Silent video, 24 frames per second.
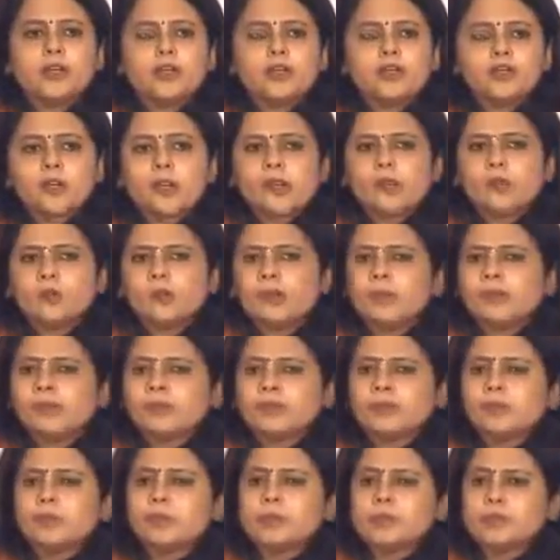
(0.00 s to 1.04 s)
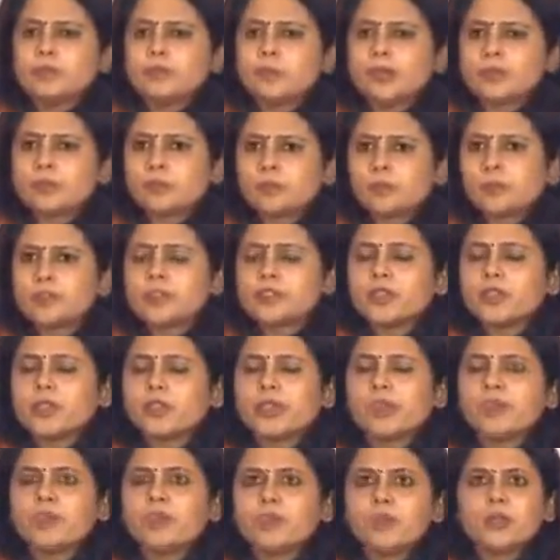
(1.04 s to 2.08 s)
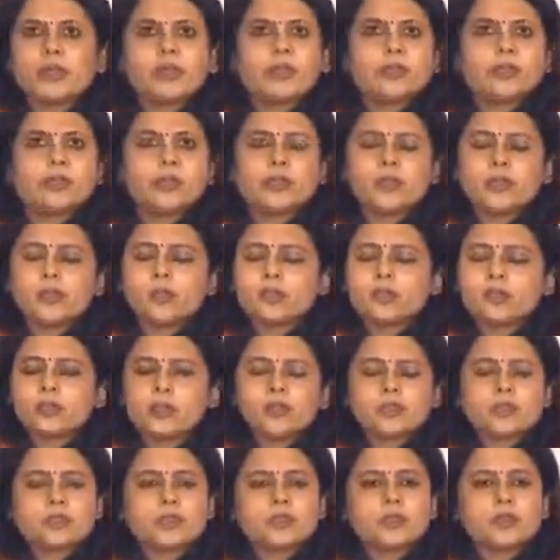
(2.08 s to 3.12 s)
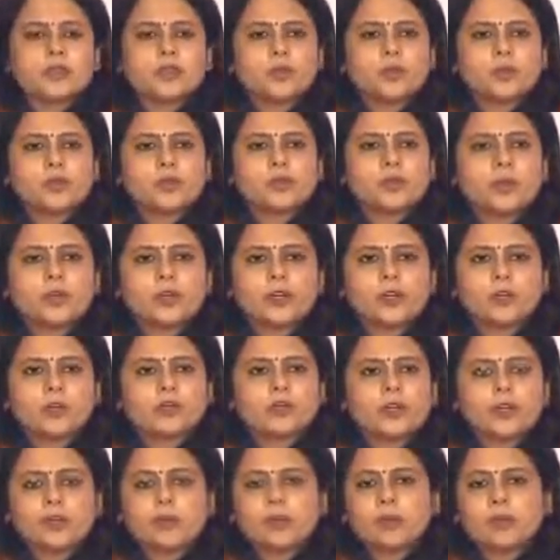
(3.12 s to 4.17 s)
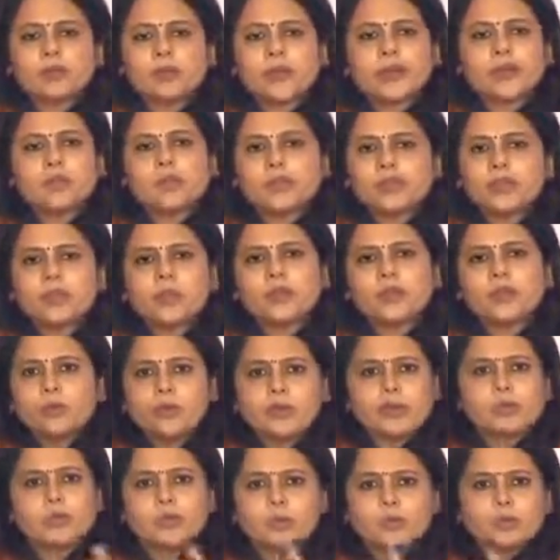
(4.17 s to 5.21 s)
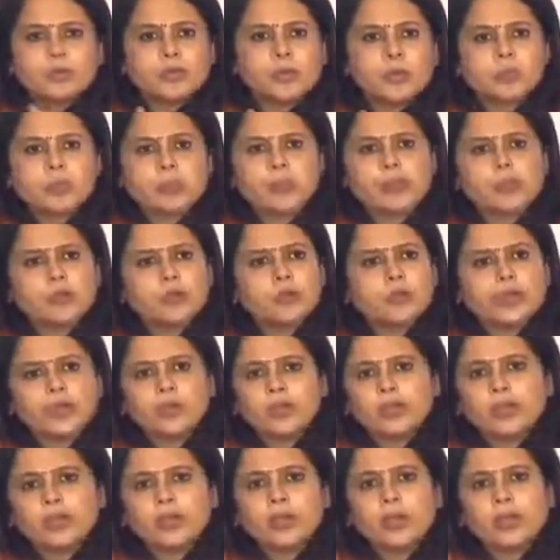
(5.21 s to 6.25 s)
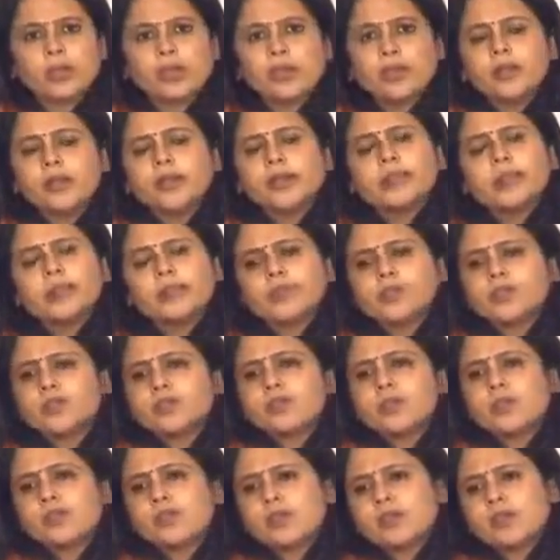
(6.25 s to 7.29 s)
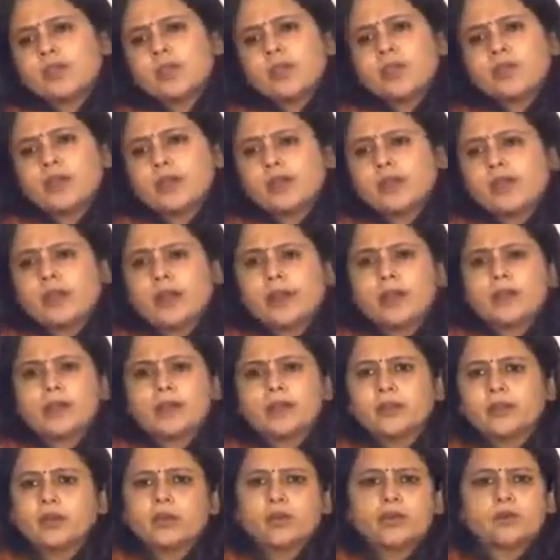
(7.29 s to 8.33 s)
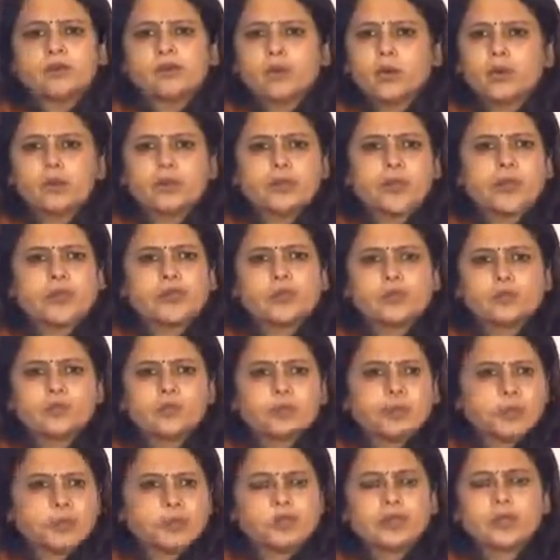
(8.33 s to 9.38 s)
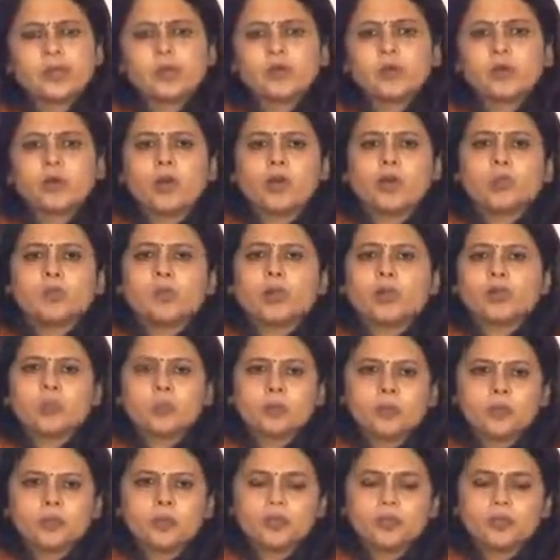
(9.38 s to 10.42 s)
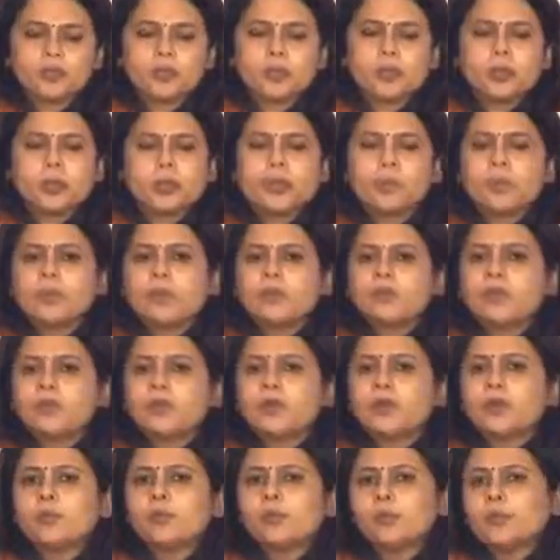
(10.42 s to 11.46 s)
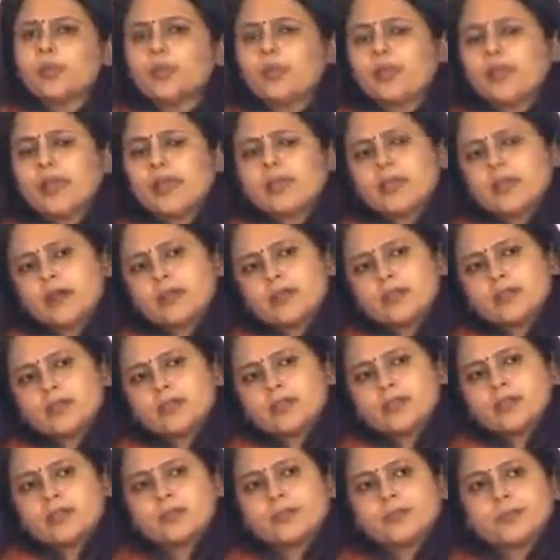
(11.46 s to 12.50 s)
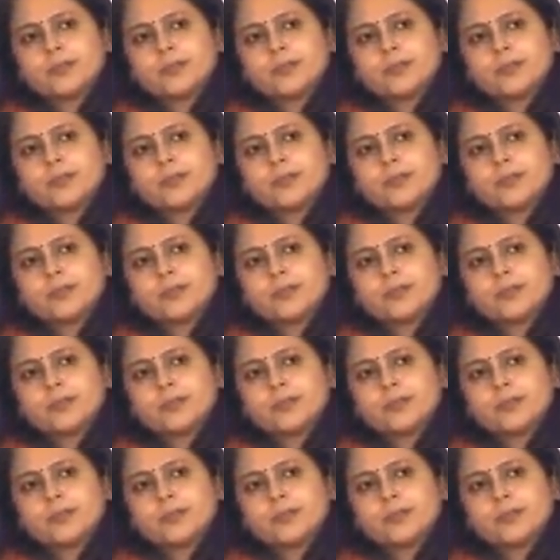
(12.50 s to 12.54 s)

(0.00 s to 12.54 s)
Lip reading: So I don't think there's a mismatch per se. If you wanted to set up a factory and look at people coming in and going, the attrition rates are very, very high, and what drives person A may not work with person B. For a boutique like ours,